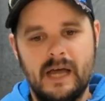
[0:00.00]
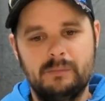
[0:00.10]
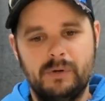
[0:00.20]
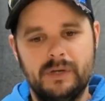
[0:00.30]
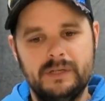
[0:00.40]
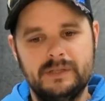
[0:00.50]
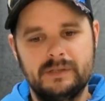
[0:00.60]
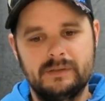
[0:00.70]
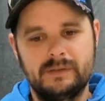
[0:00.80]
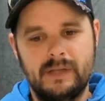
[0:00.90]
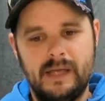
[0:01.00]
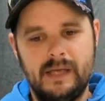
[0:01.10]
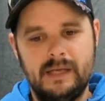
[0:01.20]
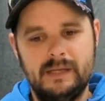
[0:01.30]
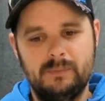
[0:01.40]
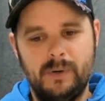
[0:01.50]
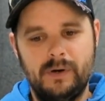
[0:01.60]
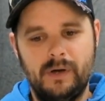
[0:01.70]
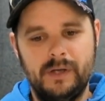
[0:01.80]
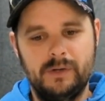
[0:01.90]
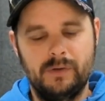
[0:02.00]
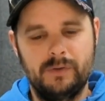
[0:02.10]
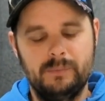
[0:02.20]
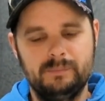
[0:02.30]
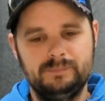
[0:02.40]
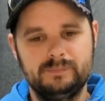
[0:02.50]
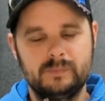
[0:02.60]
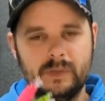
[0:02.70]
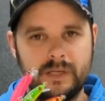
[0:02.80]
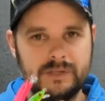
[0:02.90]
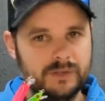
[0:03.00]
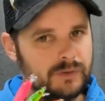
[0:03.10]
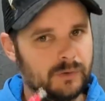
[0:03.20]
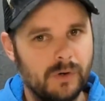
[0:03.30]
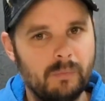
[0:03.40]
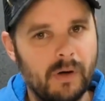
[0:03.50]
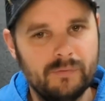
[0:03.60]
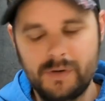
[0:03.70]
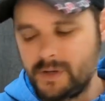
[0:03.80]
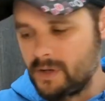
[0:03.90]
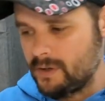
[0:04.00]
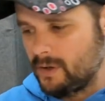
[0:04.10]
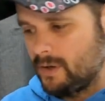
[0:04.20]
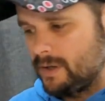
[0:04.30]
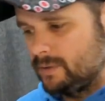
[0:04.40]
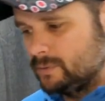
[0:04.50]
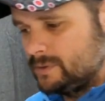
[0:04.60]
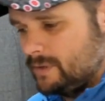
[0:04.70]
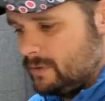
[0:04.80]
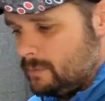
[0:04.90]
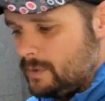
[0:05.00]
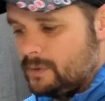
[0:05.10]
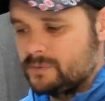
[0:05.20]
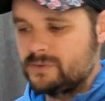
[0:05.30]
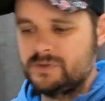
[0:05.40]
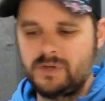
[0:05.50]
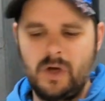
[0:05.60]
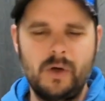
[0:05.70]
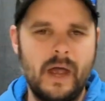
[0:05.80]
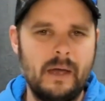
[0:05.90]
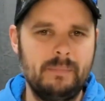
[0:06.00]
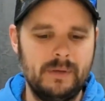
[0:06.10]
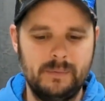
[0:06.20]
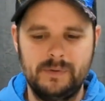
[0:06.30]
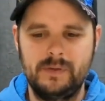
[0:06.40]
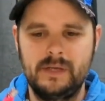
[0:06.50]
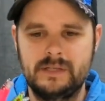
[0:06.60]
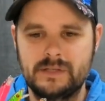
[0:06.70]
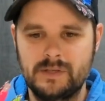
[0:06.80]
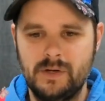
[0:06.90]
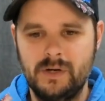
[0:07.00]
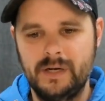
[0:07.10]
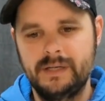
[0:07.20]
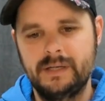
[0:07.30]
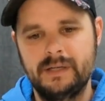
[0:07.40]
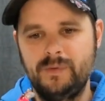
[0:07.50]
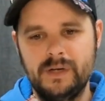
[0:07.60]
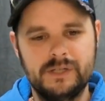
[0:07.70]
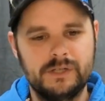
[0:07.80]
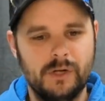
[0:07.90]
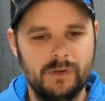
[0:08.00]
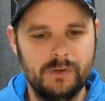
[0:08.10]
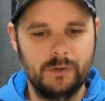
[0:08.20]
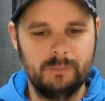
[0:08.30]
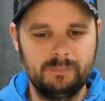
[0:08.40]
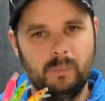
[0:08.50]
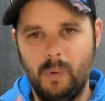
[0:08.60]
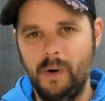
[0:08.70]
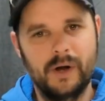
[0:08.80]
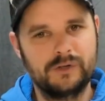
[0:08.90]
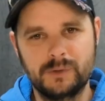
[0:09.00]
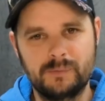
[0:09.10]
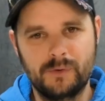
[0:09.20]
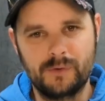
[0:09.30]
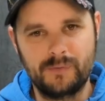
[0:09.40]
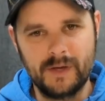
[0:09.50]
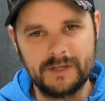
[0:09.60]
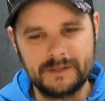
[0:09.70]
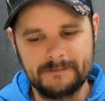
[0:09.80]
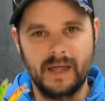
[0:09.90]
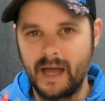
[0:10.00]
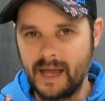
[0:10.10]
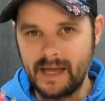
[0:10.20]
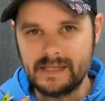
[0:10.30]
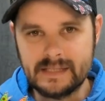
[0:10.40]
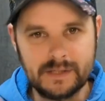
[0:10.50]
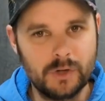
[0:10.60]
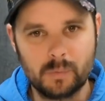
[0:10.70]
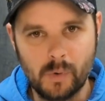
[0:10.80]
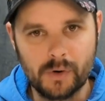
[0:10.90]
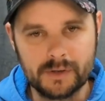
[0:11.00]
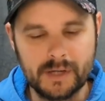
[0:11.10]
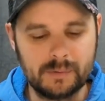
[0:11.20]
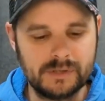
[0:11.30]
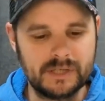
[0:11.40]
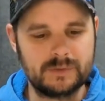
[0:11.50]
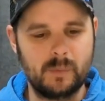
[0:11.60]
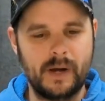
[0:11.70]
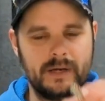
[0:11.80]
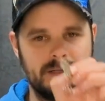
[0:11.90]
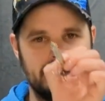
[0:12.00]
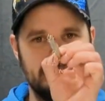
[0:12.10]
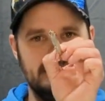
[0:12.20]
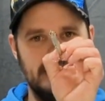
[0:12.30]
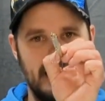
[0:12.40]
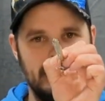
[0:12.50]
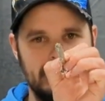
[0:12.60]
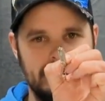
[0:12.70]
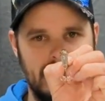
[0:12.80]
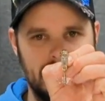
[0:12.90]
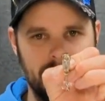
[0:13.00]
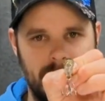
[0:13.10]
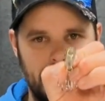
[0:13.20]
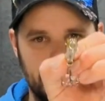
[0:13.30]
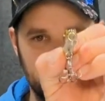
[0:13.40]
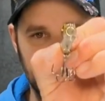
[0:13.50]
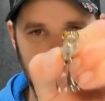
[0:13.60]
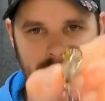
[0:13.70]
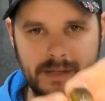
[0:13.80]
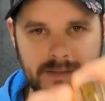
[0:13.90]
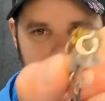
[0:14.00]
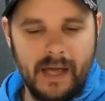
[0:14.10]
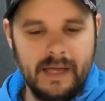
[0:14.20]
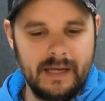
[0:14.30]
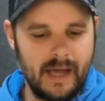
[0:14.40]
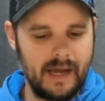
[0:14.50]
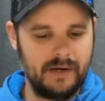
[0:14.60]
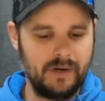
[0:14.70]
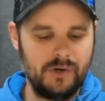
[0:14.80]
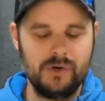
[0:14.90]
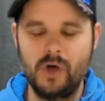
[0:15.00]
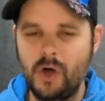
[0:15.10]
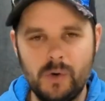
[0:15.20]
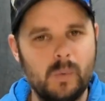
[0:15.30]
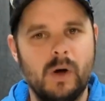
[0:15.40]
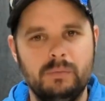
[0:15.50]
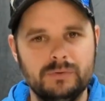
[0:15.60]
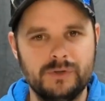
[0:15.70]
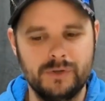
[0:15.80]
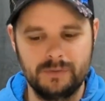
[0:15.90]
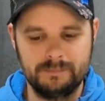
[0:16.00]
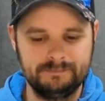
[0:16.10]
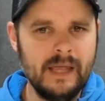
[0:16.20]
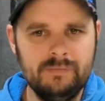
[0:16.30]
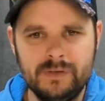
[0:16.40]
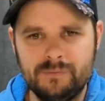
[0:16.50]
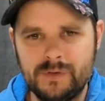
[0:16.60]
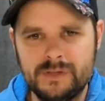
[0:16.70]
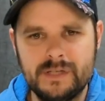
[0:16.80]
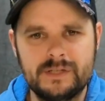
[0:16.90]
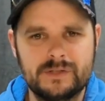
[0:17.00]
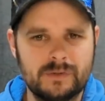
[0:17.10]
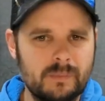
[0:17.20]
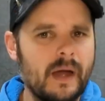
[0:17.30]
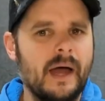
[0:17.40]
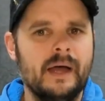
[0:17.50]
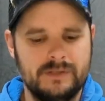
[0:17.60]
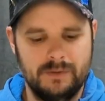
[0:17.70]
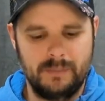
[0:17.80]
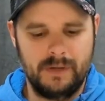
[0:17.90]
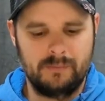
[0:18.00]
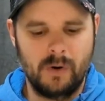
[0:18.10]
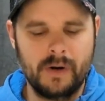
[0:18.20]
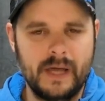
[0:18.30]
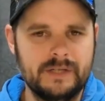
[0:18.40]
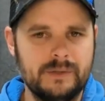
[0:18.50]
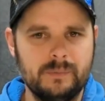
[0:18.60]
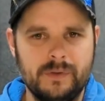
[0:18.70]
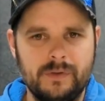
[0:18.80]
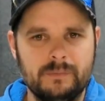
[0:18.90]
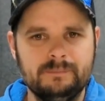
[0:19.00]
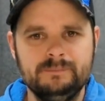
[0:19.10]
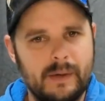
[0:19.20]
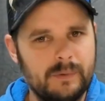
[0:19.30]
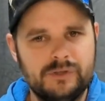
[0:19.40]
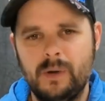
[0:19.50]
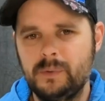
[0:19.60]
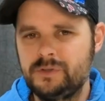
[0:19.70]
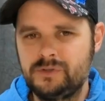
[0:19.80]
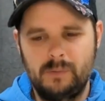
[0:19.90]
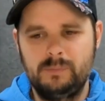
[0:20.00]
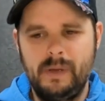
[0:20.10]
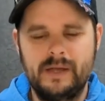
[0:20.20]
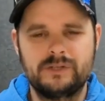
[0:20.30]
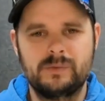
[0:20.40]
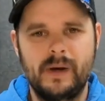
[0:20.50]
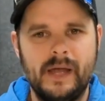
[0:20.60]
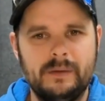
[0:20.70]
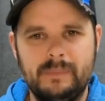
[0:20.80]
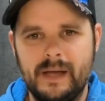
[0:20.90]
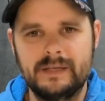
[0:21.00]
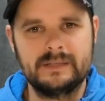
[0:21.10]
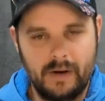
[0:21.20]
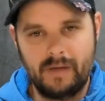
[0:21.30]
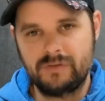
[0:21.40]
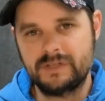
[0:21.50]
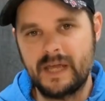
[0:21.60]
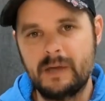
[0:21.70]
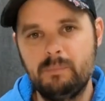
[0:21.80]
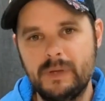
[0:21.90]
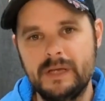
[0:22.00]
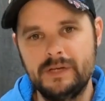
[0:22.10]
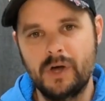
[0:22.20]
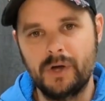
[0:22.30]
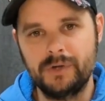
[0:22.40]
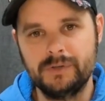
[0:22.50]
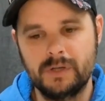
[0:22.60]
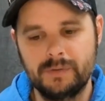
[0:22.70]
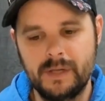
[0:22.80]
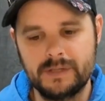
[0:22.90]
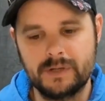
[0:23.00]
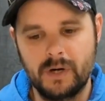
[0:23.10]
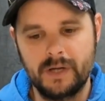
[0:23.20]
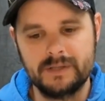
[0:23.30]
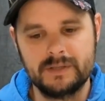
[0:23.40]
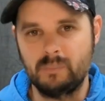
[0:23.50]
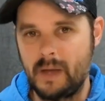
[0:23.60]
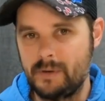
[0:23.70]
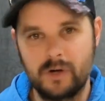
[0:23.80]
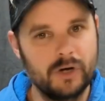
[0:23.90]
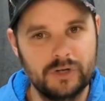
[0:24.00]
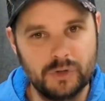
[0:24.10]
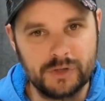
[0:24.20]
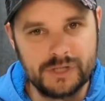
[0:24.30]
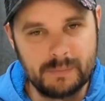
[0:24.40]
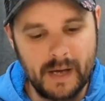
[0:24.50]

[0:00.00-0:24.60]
hard bodies, when I got them, as you saw on my video, I looked at them and I was so happy with the design and finish on them. But when I took them for a fish, they did not work. It just went dead gun barrel straight. They had no wobble to them. Even if you did some rod action with them, they would bounce around. But I have to say a big no on these guys. Maybe I got a dodgy